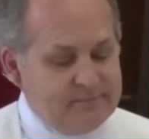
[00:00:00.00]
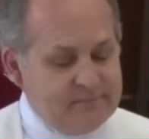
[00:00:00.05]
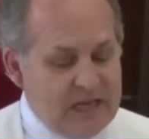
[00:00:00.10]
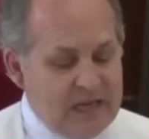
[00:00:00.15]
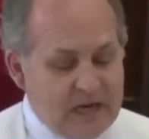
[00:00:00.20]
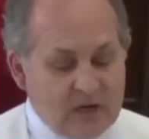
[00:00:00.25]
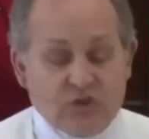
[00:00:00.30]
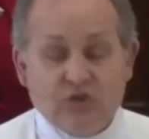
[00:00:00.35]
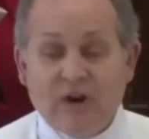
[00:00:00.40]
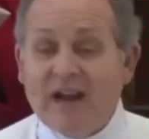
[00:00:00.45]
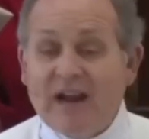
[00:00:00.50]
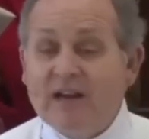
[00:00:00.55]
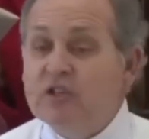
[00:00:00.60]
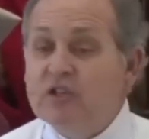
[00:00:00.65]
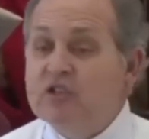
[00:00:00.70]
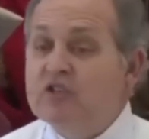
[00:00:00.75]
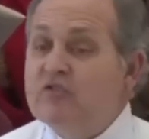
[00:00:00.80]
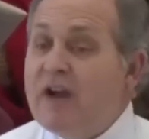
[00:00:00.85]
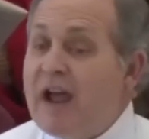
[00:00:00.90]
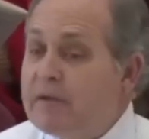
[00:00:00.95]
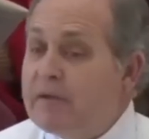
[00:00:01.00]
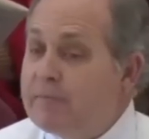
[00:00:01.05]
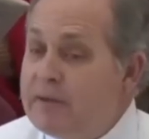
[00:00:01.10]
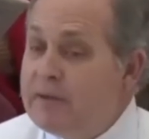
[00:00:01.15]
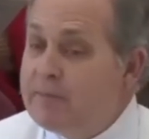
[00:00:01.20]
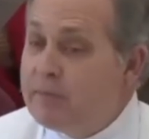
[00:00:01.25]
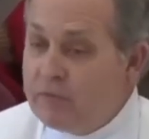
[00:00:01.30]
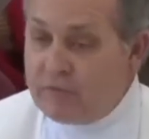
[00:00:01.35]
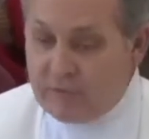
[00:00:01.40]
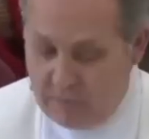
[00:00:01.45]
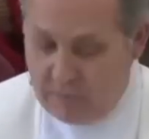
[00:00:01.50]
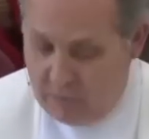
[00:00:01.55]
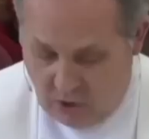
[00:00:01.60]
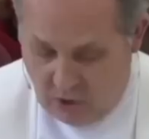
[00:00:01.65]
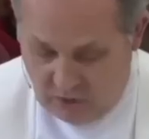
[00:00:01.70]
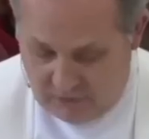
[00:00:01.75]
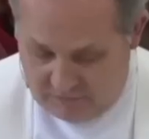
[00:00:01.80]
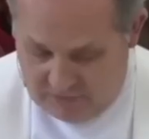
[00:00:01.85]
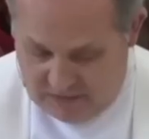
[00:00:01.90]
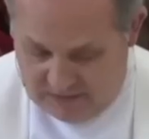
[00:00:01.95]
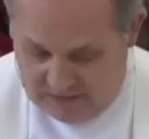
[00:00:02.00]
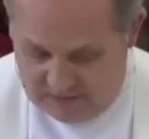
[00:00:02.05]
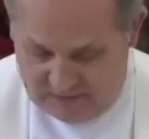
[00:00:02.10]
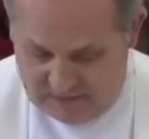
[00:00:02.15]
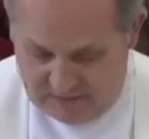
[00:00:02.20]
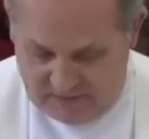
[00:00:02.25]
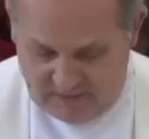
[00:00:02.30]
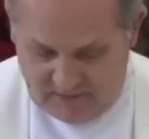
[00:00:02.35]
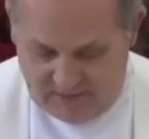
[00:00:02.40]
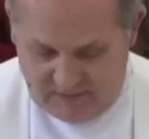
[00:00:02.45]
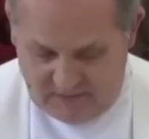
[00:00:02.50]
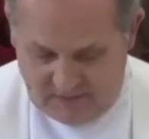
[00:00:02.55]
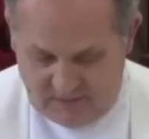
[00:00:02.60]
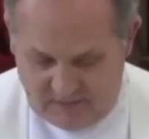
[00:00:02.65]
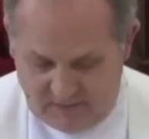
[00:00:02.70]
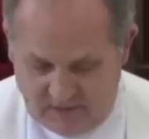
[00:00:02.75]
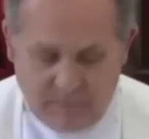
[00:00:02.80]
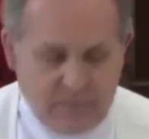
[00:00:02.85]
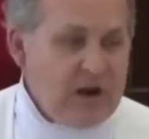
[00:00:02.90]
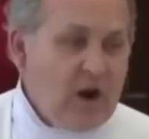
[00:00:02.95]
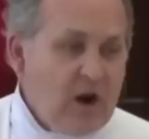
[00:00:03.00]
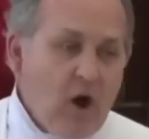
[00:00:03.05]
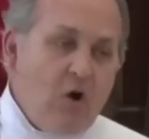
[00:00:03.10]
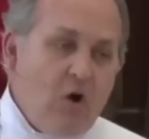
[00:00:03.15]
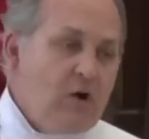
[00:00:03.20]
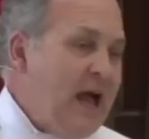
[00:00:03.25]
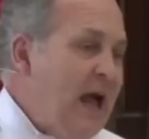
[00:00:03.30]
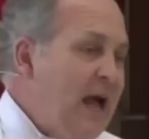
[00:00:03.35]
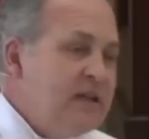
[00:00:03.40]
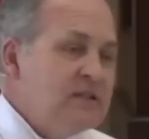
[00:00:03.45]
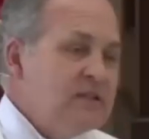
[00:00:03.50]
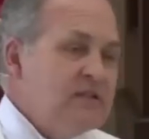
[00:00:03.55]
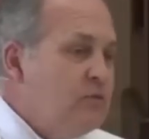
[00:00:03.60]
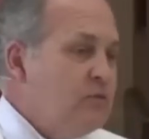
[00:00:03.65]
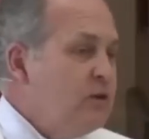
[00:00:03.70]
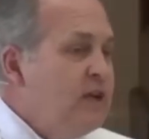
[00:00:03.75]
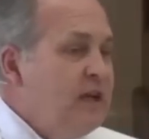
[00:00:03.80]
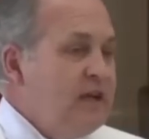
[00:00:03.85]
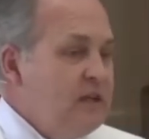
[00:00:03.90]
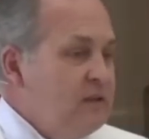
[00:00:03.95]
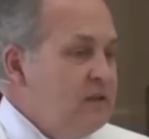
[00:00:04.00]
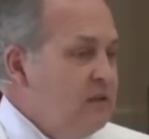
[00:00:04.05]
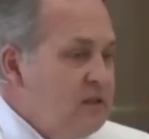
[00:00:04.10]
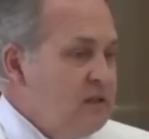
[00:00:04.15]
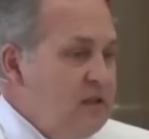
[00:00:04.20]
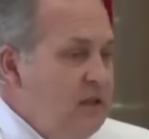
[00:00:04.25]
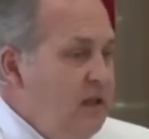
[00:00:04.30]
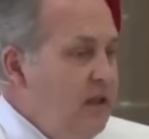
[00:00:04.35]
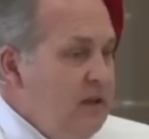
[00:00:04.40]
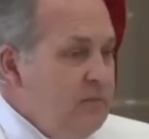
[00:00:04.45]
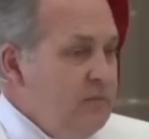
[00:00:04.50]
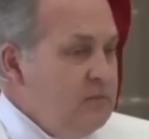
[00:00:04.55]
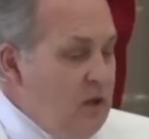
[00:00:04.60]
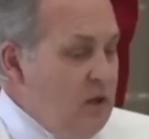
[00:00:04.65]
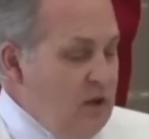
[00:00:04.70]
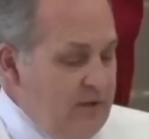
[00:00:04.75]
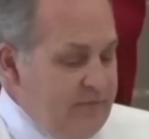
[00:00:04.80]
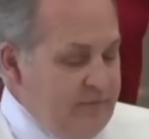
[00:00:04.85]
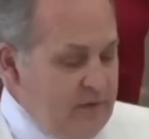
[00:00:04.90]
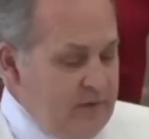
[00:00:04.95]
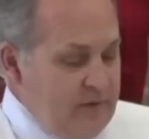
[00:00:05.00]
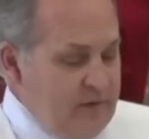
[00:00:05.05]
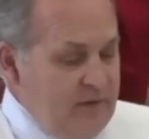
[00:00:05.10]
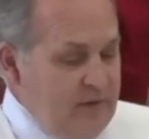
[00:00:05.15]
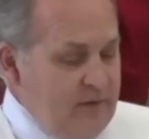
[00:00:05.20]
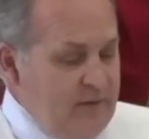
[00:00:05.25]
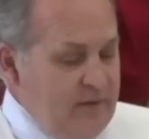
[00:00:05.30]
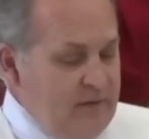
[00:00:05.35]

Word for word: Now, to try to distract people from all of this, there have been all kinds of ridiculous claims offered.